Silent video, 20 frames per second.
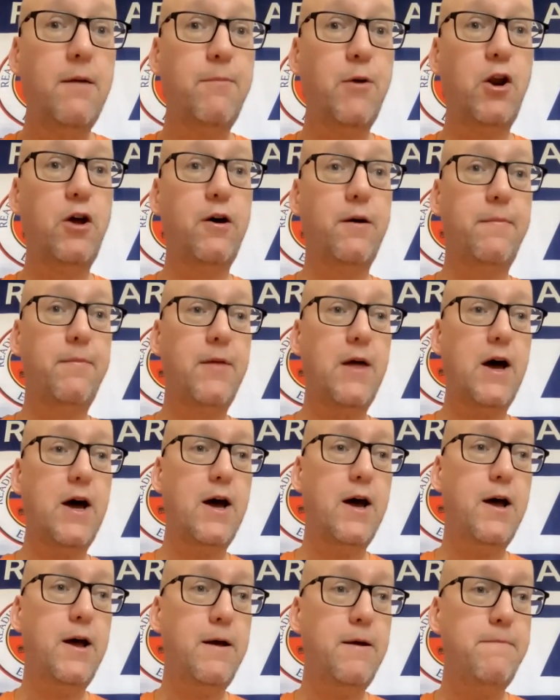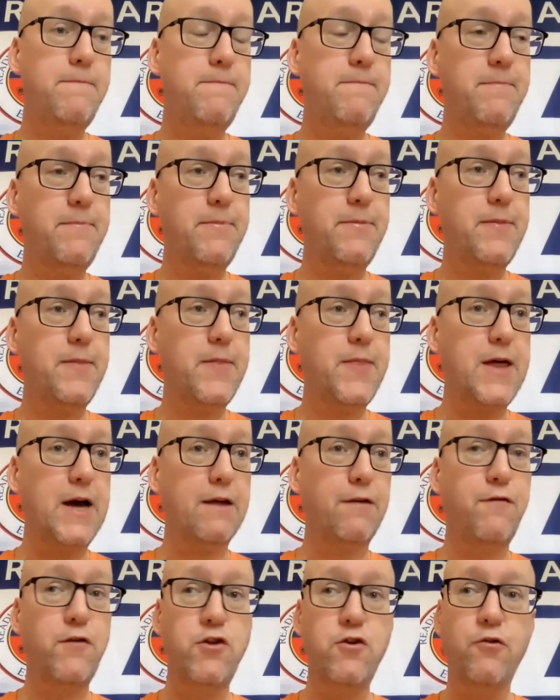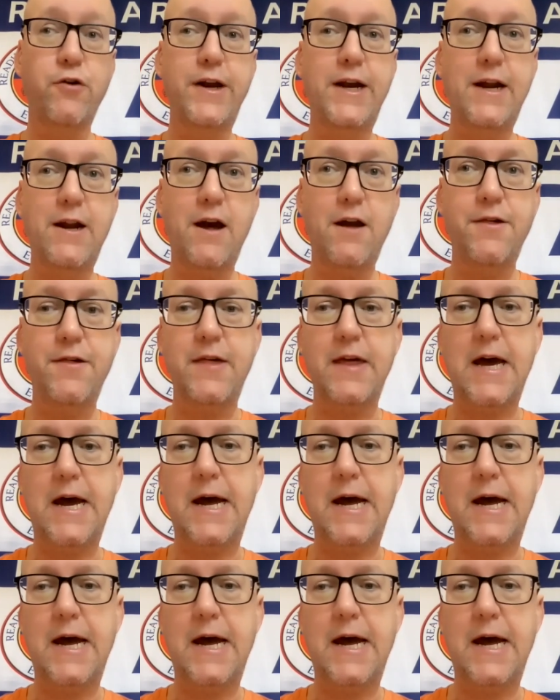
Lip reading: But look, thanks for joining us,